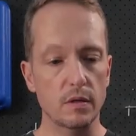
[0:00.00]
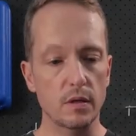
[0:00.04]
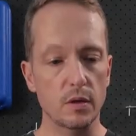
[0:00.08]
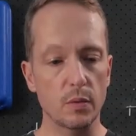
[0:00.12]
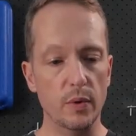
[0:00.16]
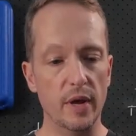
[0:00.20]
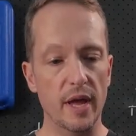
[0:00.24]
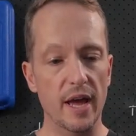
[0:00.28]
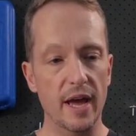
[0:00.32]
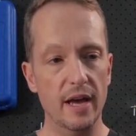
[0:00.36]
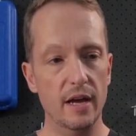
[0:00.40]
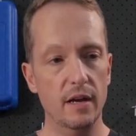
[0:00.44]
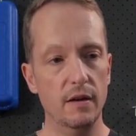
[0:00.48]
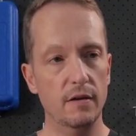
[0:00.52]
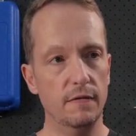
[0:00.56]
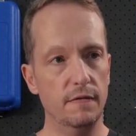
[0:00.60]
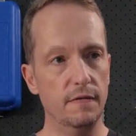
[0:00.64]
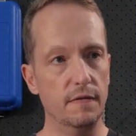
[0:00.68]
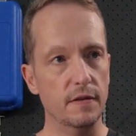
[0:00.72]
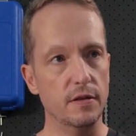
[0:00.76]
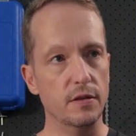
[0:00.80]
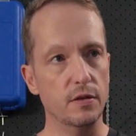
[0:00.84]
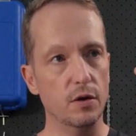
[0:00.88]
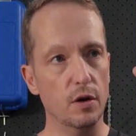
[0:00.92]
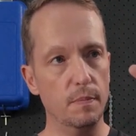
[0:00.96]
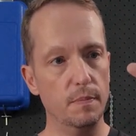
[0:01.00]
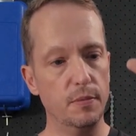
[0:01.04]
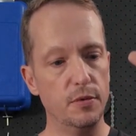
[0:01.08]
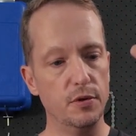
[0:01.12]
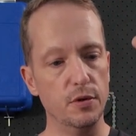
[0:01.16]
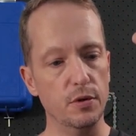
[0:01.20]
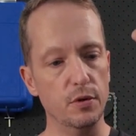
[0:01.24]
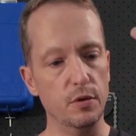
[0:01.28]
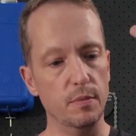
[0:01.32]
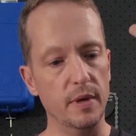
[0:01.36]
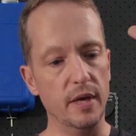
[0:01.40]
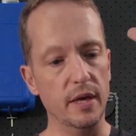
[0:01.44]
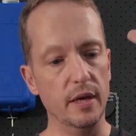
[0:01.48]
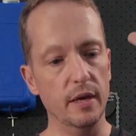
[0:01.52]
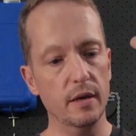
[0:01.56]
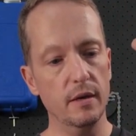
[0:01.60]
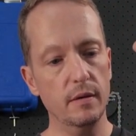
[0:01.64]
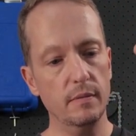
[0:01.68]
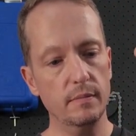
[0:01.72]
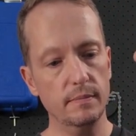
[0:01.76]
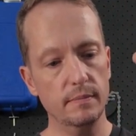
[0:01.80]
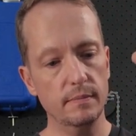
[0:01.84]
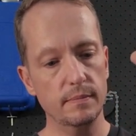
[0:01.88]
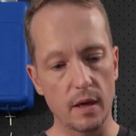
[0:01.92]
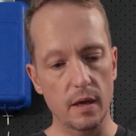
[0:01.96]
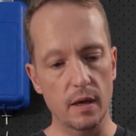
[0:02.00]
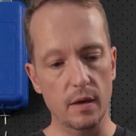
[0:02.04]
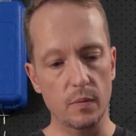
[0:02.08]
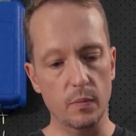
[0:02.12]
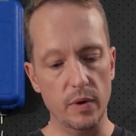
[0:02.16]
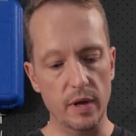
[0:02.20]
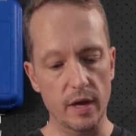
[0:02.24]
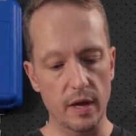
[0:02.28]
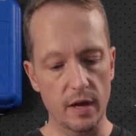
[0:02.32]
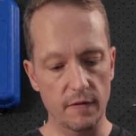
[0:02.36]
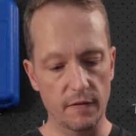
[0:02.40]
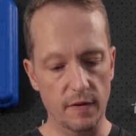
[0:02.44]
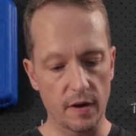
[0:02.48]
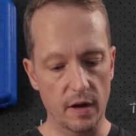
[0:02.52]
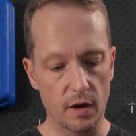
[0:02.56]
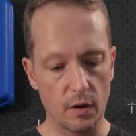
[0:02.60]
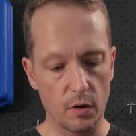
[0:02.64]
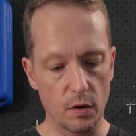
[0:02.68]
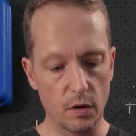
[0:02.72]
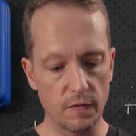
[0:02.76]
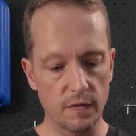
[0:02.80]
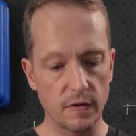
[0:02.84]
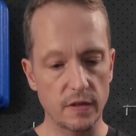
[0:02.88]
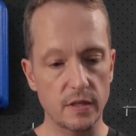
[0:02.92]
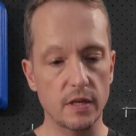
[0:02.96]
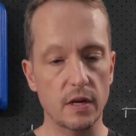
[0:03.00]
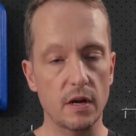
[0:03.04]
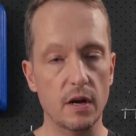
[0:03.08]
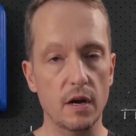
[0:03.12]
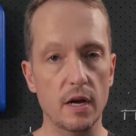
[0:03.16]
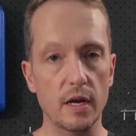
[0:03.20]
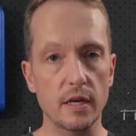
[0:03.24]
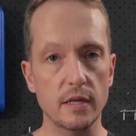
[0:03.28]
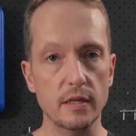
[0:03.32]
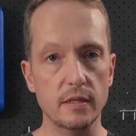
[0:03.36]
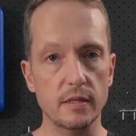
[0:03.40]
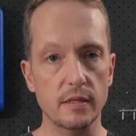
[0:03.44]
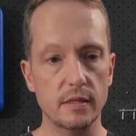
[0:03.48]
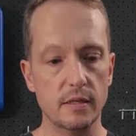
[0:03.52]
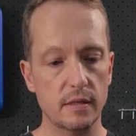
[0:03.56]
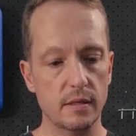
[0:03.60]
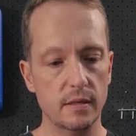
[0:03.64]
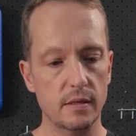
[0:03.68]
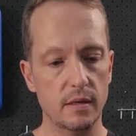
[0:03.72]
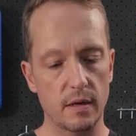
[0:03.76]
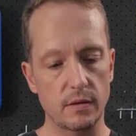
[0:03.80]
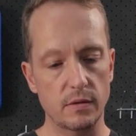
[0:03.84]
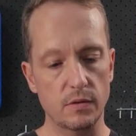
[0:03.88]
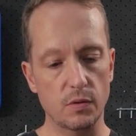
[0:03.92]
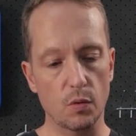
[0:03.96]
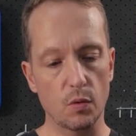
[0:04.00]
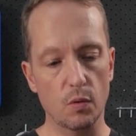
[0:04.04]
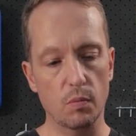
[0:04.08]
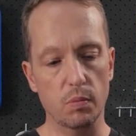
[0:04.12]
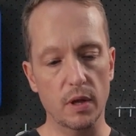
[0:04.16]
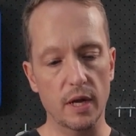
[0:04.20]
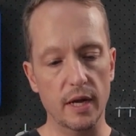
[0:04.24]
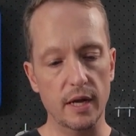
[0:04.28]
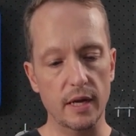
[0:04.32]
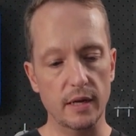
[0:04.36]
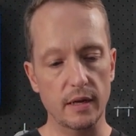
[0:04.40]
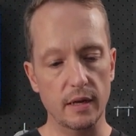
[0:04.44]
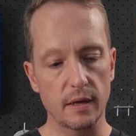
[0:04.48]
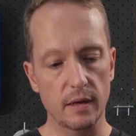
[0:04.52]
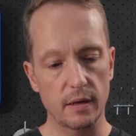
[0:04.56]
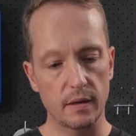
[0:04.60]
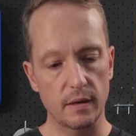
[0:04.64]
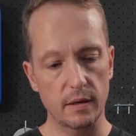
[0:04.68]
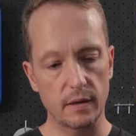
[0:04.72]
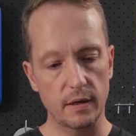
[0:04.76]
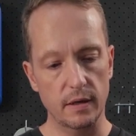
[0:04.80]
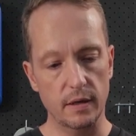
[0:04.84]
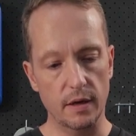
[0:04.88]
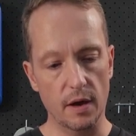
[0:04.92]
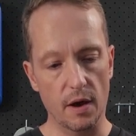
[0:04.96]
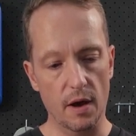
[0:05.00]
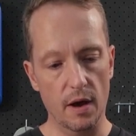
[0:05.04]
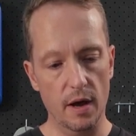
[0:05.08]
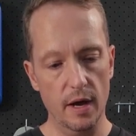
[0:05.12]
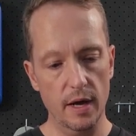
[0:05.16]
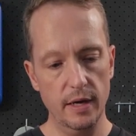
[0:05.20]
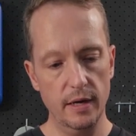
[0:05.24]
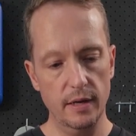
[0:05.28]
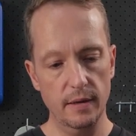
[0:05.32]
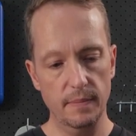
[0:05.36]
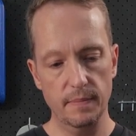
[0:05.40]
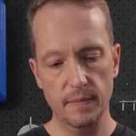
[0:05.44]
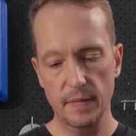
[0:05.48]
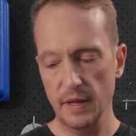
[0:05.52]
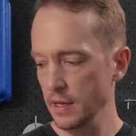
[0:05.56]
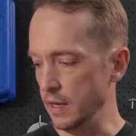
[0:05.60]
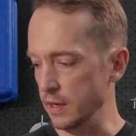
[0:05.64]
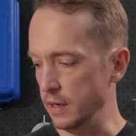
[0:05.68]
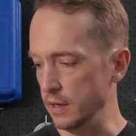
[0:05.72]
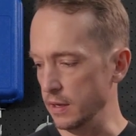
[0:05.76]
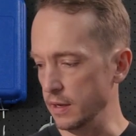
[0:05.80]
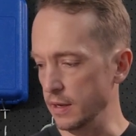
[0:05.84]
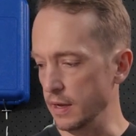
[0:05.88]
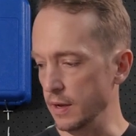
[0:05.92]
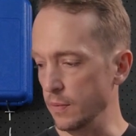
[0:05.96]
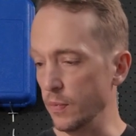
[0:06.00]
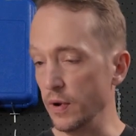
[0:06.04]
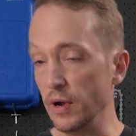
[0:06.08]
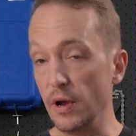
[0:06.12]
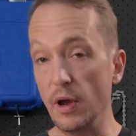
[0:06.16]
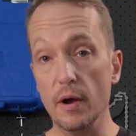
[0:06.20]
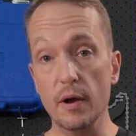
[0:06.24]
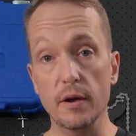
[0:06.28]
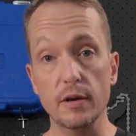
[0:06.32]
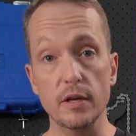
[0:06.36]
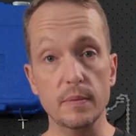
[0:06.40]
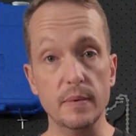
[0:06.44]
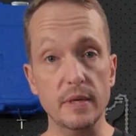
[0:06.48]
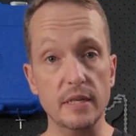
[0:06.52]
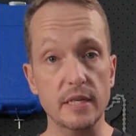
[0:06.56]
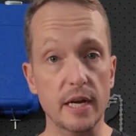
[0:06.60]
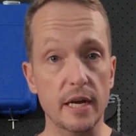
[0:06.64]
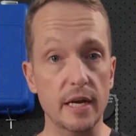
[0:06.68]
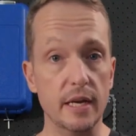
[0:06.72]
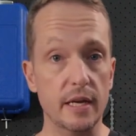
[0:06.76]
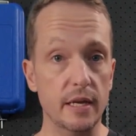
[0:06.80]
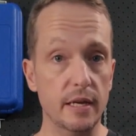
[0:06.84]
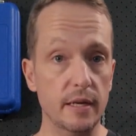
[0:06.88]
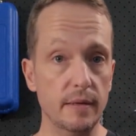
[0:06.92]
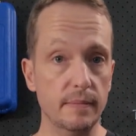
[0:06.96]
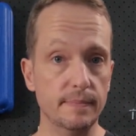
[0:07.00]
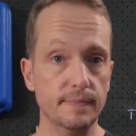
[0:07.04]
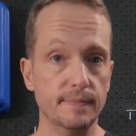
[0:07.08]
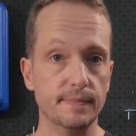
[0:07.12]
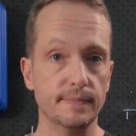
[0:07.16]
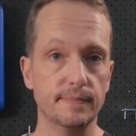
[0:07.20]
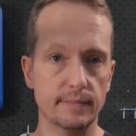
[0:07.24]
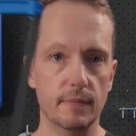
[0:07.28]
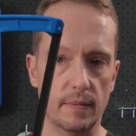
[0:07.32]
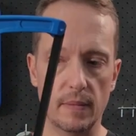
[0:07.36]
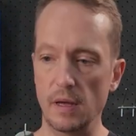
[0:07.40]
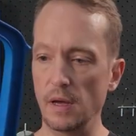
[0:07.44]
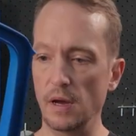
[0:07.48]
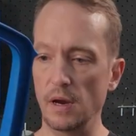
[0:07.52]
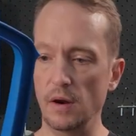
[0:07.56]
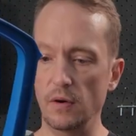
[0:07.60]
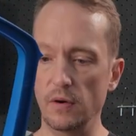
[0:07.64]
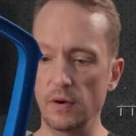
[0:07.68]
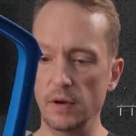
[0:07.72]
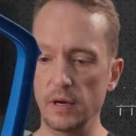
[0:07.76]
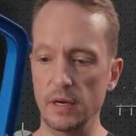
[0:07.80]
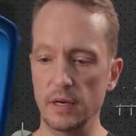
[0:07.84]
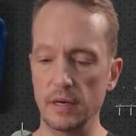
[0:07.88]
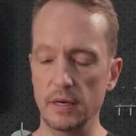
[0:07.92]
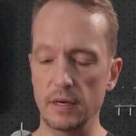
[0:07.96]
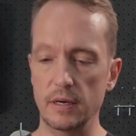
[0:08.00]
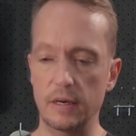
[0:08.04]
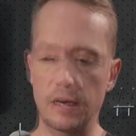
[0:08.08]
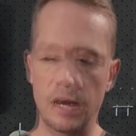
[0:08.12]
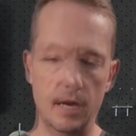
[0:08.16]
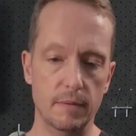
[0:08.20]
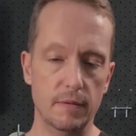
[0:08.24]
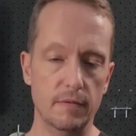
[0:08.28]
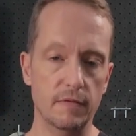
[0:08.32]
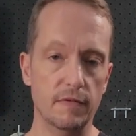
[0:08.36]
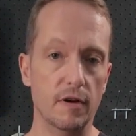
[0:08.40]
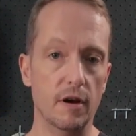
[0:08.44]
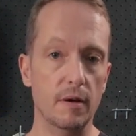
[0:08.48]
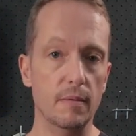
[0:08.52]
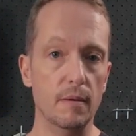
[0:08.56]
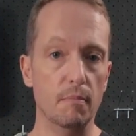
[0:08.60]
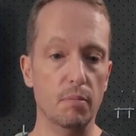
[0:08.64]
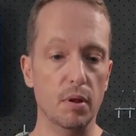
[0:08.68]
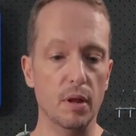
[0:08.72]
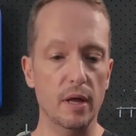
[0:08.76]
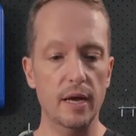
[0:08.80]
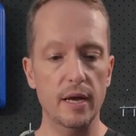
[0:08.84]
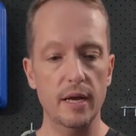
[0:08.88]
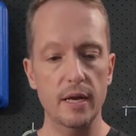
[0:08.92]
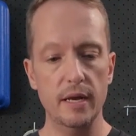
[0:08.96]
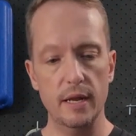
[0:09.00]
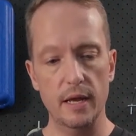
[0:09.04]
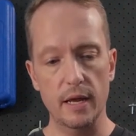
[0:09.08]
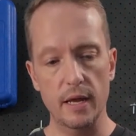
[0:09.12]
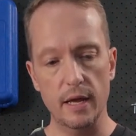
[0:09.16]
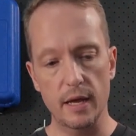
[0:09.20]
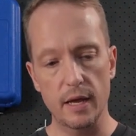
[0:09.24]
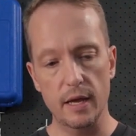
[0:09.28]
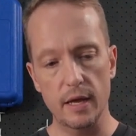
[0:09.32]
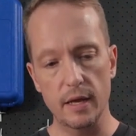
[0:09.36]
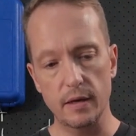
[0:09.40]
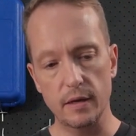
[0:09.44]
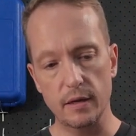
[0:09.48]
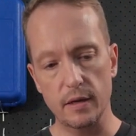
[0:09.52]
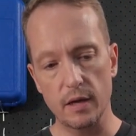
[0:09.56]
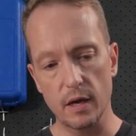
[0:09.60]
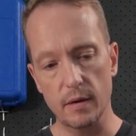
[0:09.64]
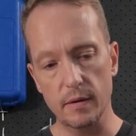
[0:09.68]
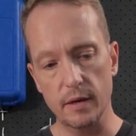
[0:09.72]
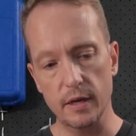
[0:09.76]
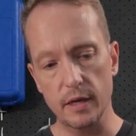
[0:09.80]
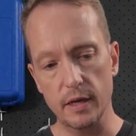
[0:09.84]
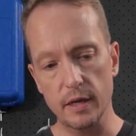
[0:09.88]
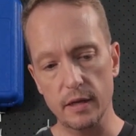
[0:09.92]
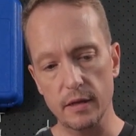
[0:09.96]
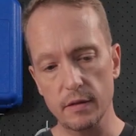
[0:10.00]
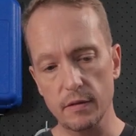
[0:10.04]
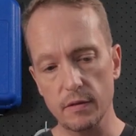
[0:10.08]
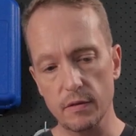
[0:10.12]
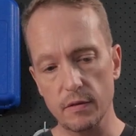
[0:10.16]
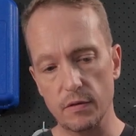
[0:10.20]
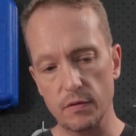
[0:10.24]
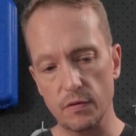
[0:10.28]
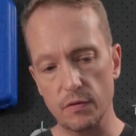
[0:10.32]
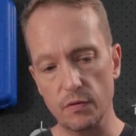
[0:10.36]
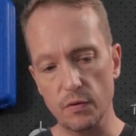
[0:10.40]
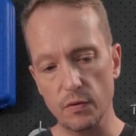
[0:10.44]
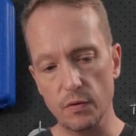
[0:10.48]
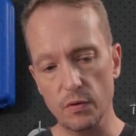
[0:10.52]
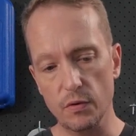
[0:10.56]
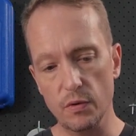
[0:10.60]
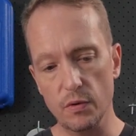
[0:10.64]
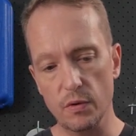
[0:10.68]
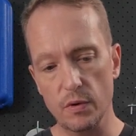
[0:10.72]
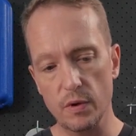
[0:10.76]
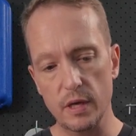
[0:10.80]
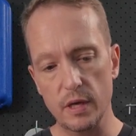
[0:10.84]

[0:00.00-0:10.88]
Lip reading: So we have the top tube here, and we have our oversized saw blade guide. We're going to be taking our carbon fibre blade and cutting in through